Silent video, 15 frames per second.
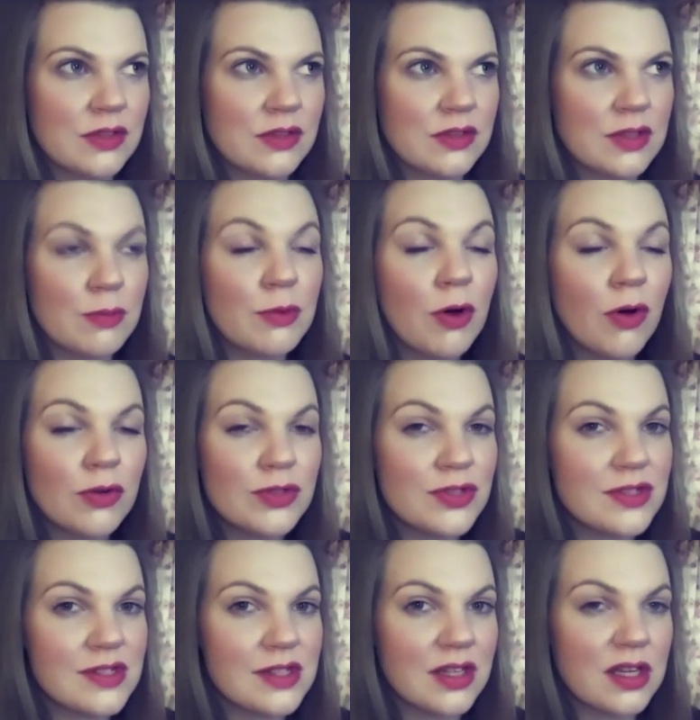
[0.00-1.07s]

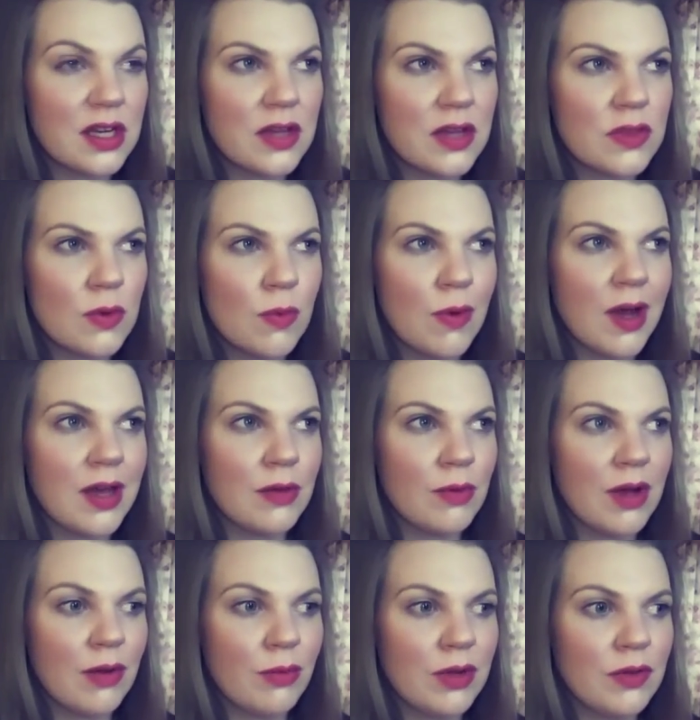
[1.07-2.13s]
subconsciously in the way
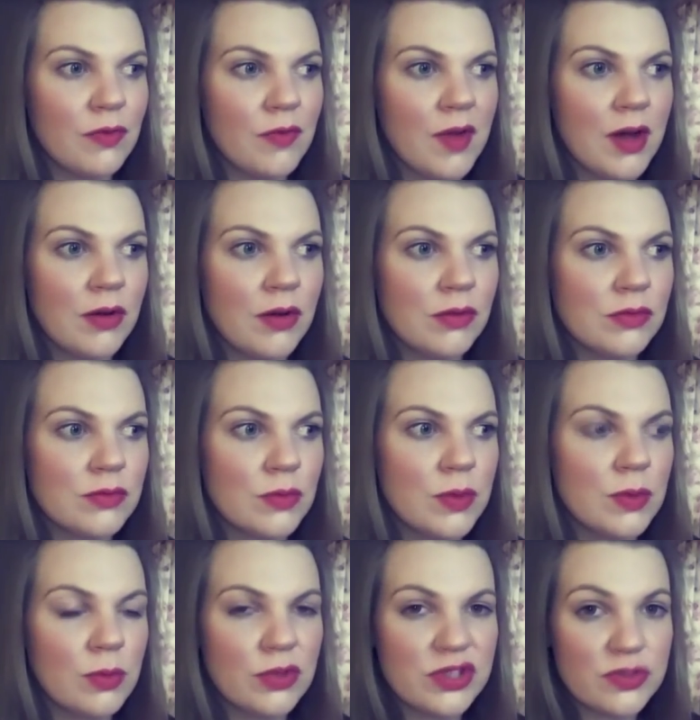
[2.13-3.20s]
where we felt we
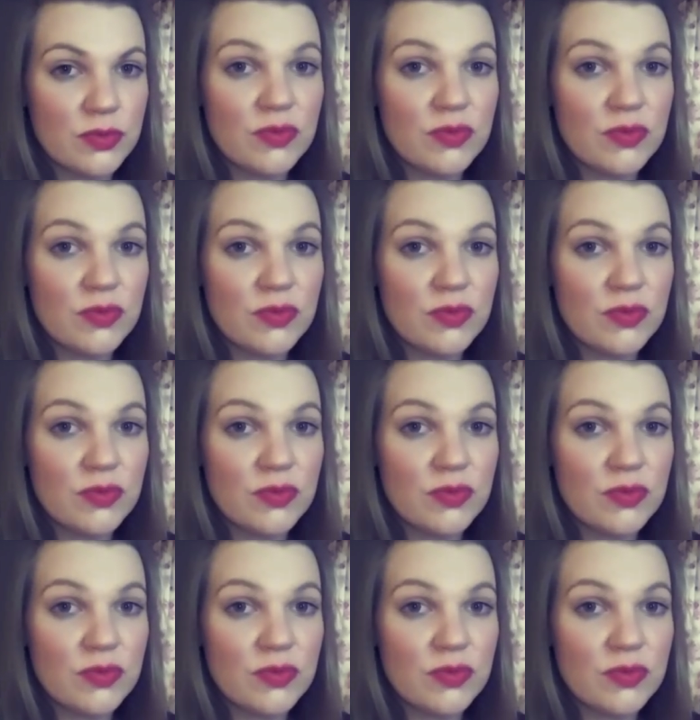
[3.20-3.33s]
were